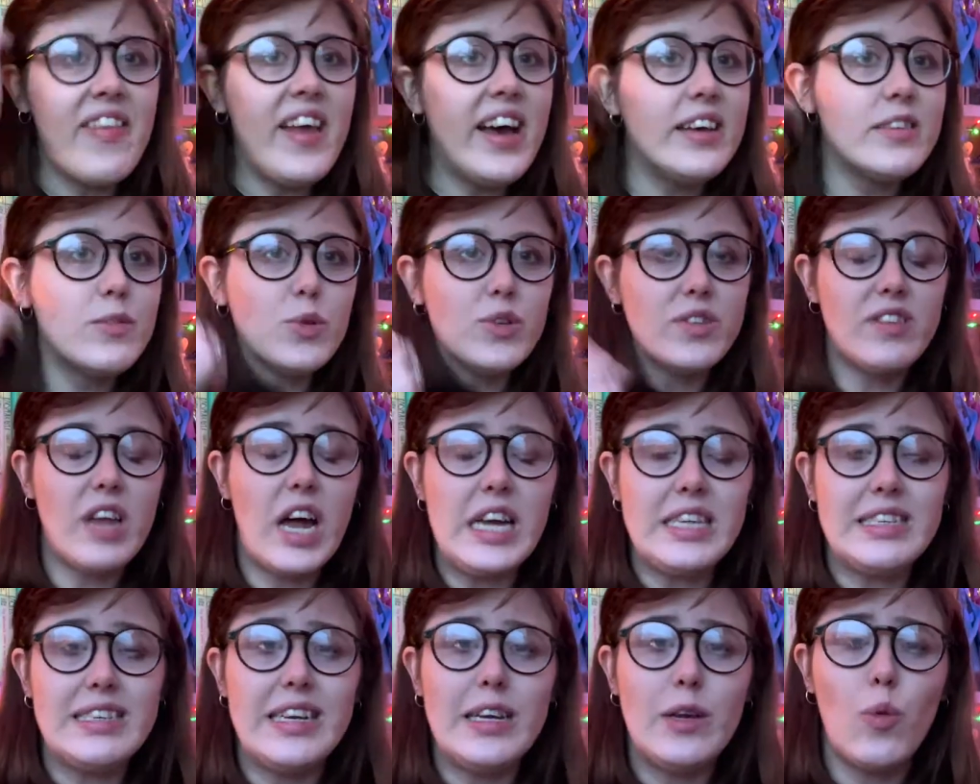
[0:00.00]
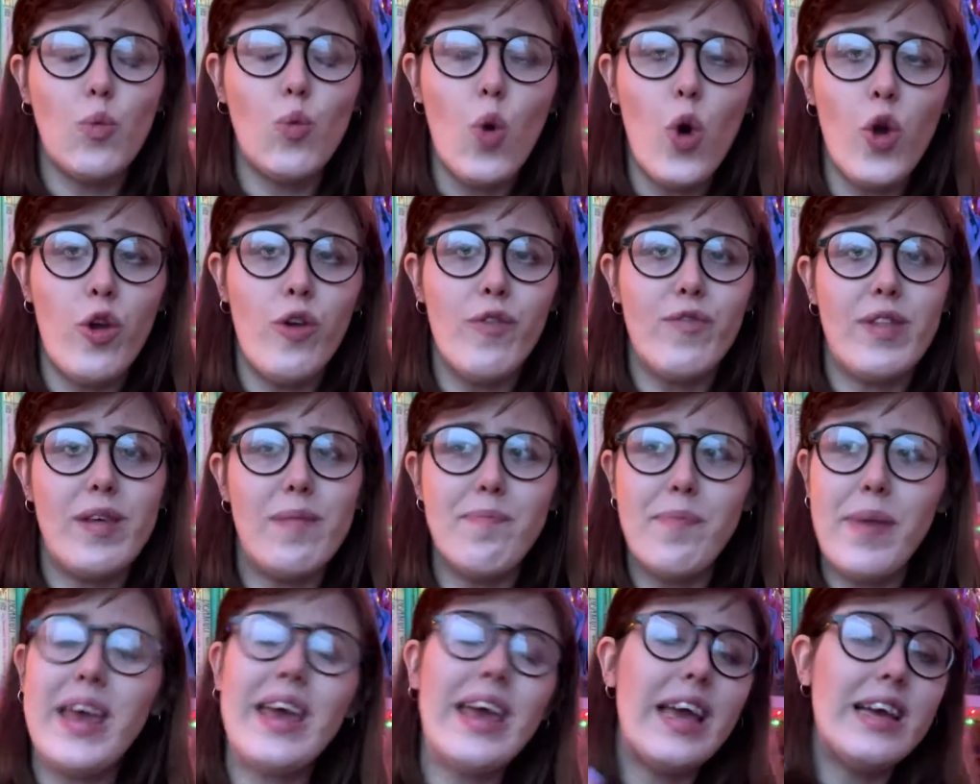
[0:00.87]
That is what started one of the
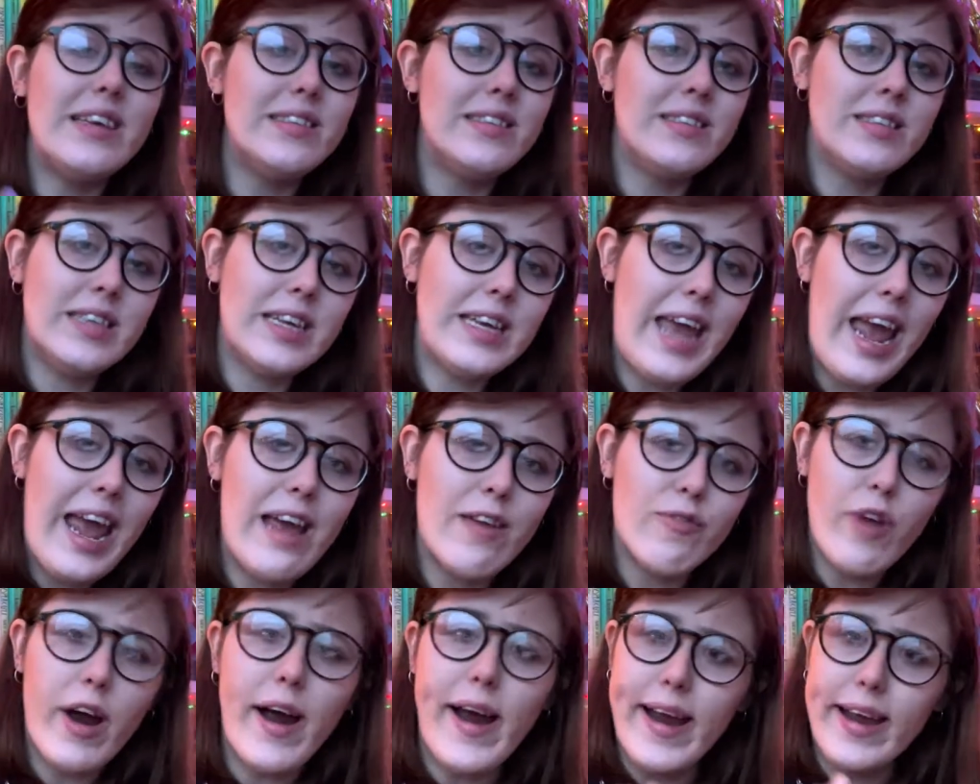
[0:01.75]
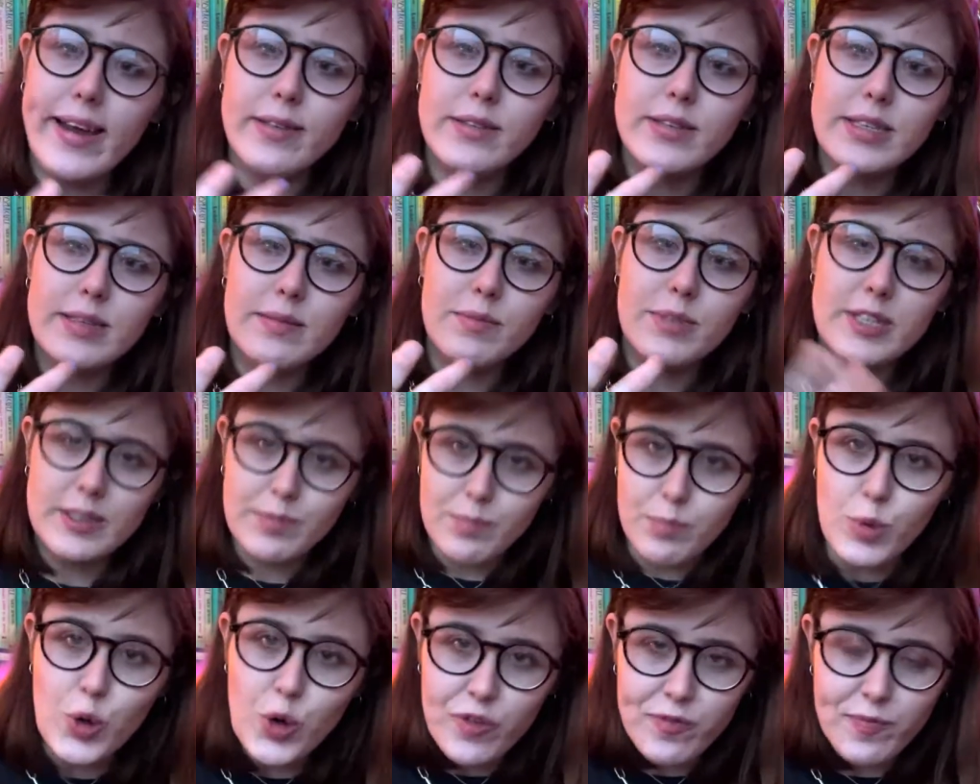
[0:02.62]
biggest gay rights
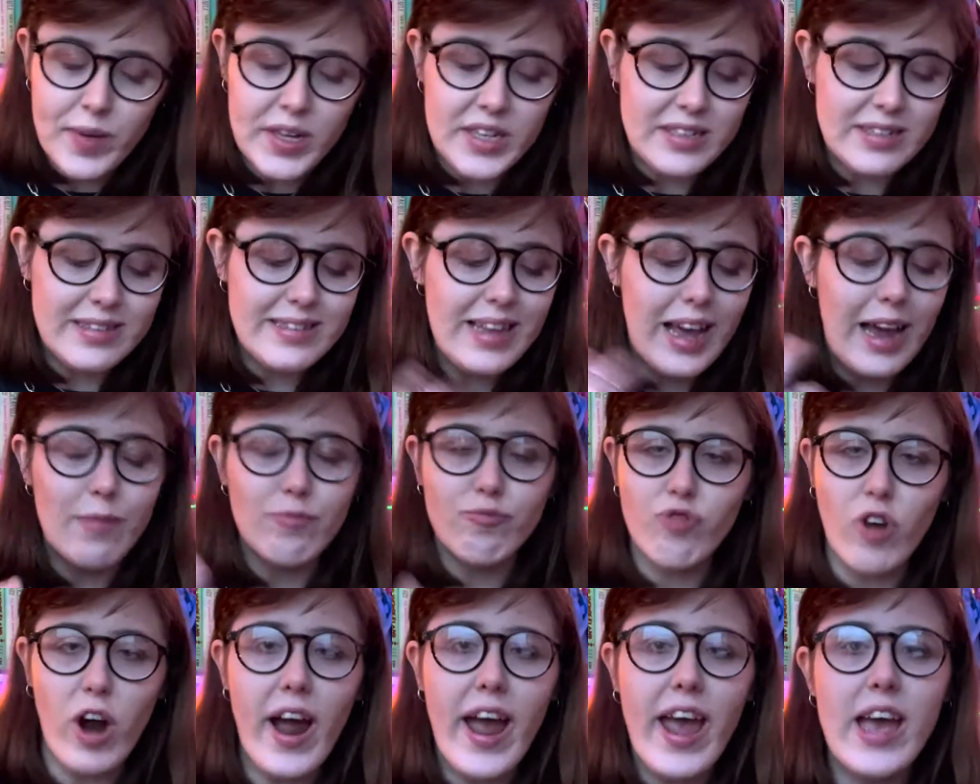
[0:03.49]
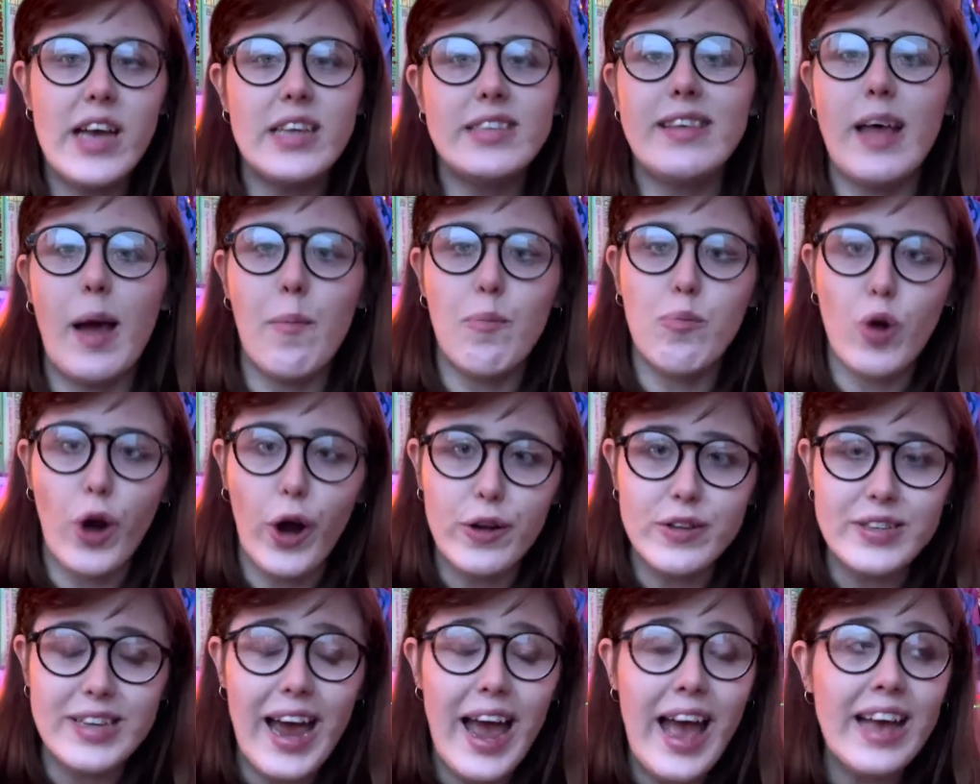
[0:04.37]
movements and riots and
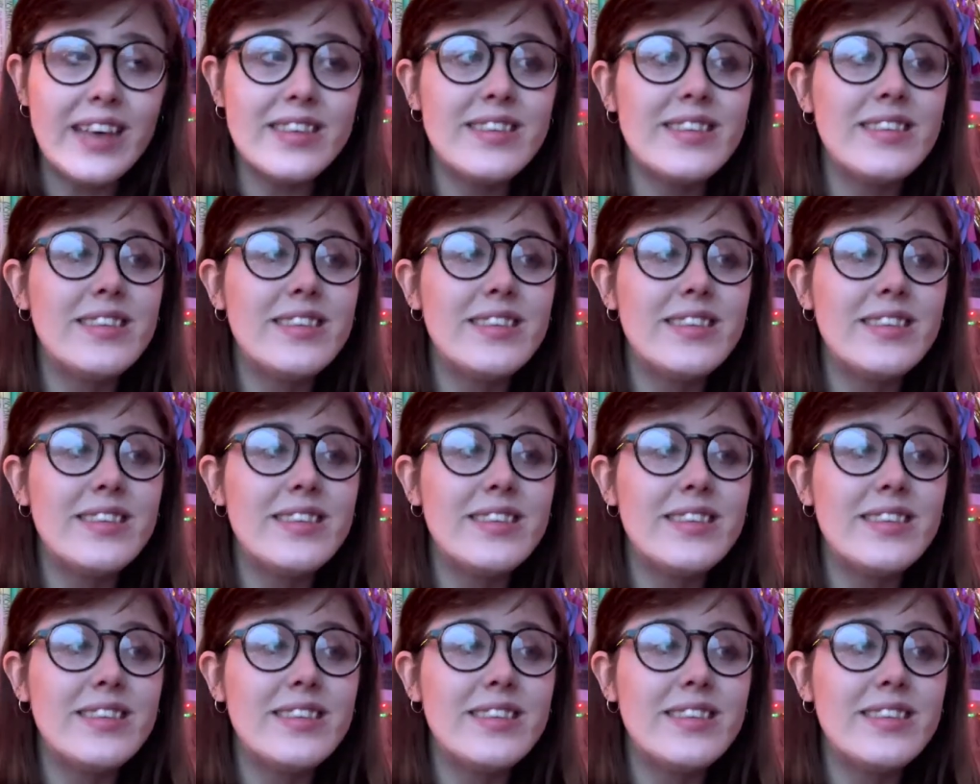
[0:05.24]
protests.